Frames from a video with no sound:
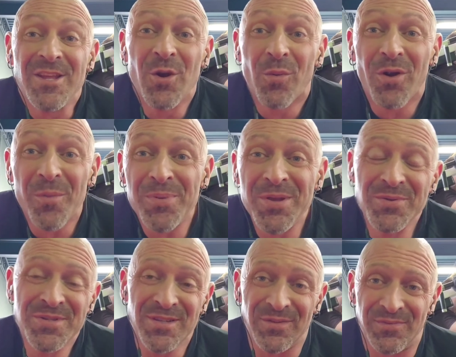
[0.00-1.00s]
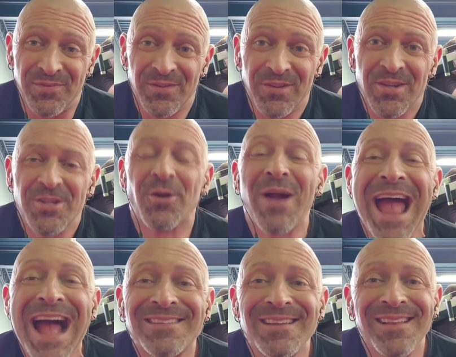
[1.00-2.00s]
You're abusive. You're
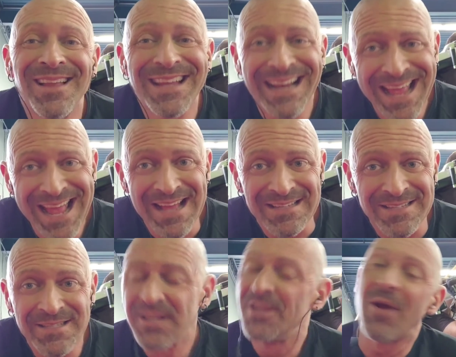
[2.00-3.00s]
acting like an ass.